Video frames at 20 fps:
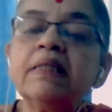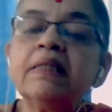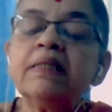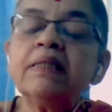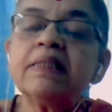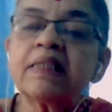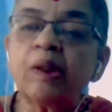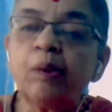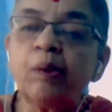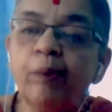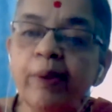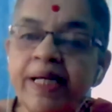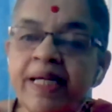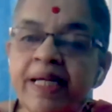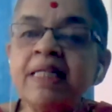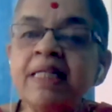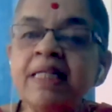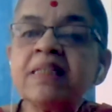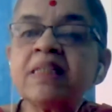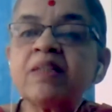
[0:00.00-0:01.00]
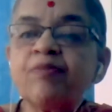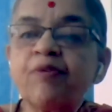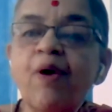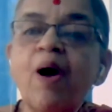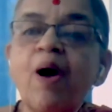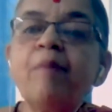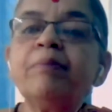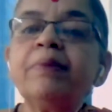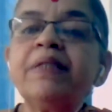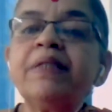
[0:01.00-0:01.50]
squeeze
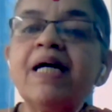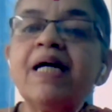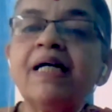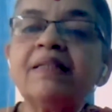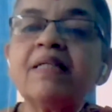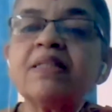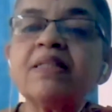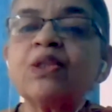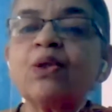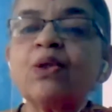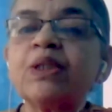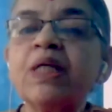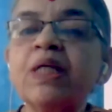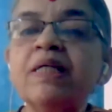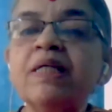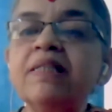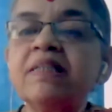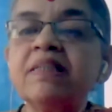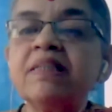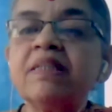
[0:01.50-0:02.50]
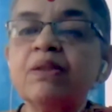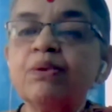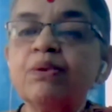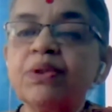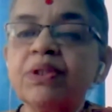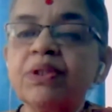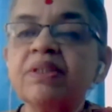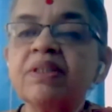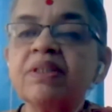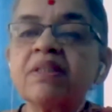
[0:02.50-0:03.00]
from the other social
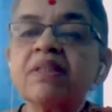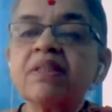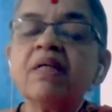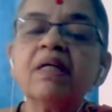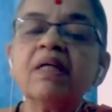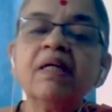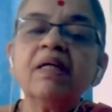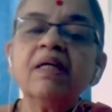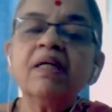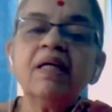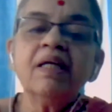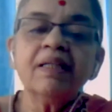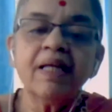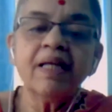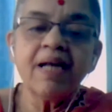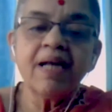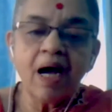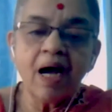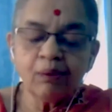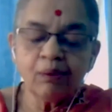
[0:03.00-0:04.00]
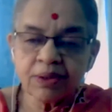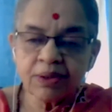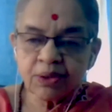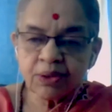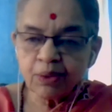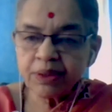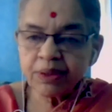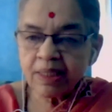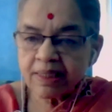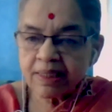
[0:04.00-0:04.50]
institutions. Correct. Then how the
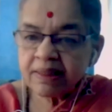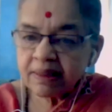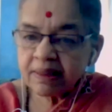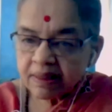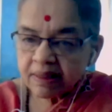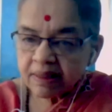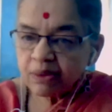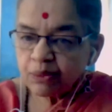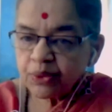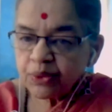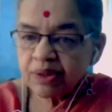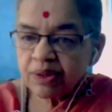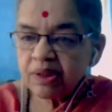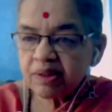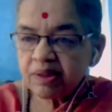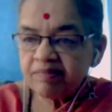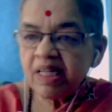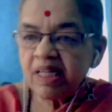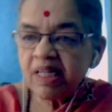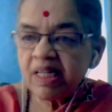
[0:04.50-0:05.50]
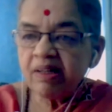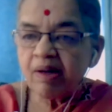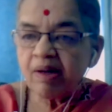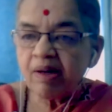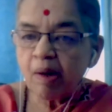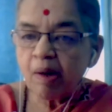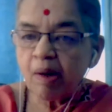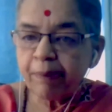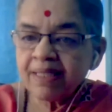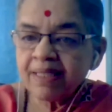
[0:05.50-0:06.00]
social institutions will
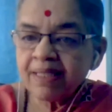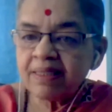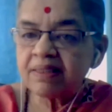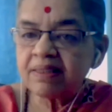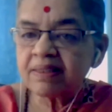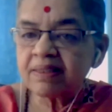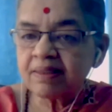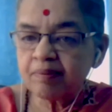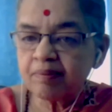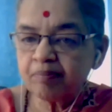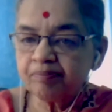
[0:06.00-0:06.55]
reprise?